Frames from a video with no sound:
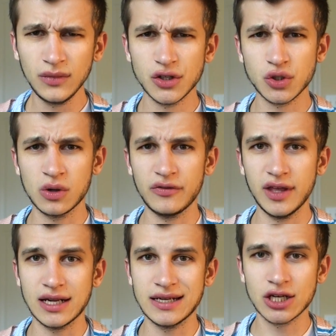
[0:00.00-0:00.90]
sort of
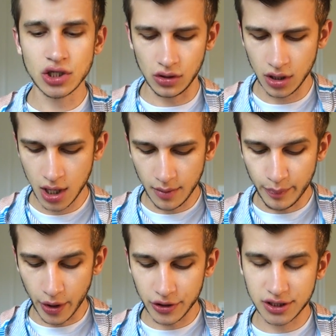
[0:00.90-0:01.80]
the initial
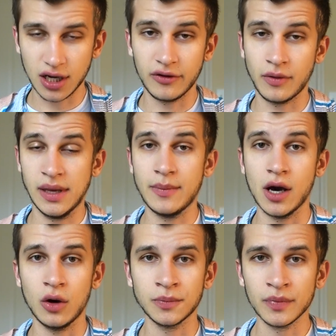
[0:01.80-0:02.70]
burst of
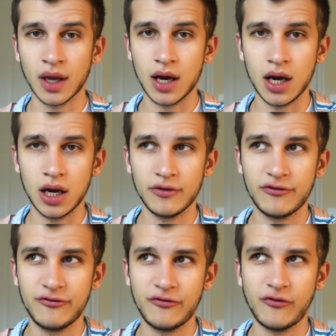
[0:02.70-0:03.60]
Amiibo
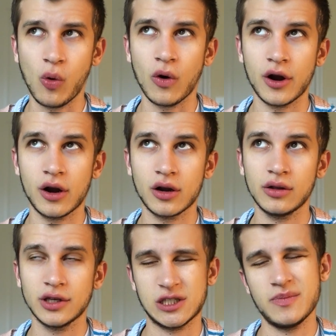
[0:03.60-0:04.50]

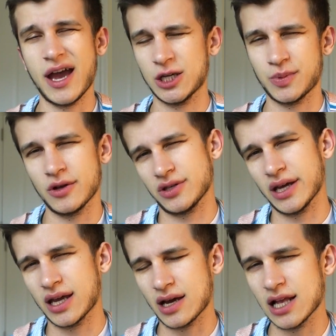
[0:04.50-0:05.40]
for Smash Brothers.
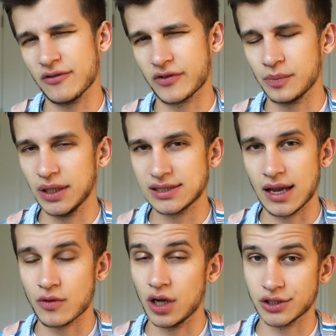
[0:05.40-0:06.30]
Like, it kind of completes
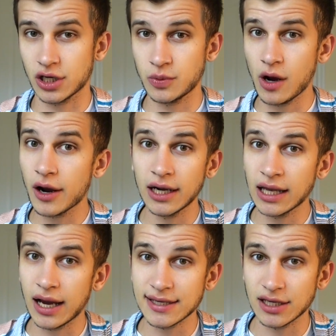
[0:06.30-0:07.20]
that roster, because we are
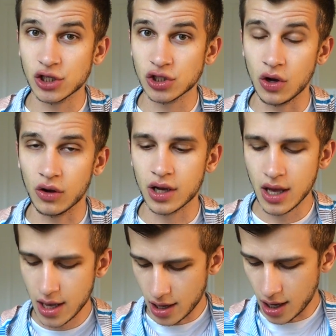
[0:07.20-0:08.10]
getting guys like Shulk
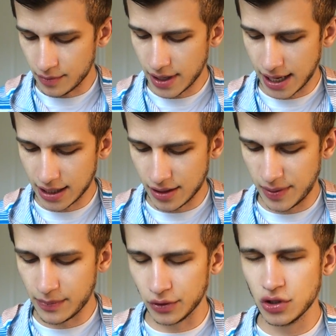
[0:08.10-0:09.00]

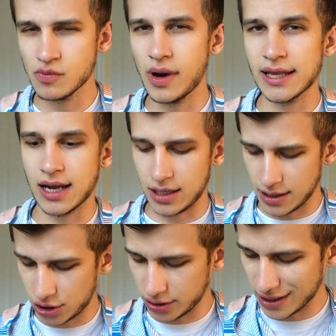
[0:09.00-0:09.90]
and people you might not
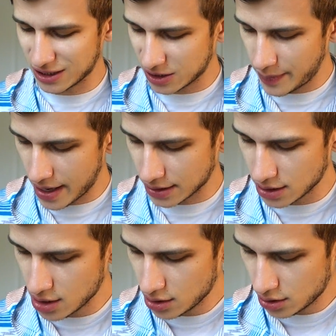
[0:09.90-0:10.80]
initially expect.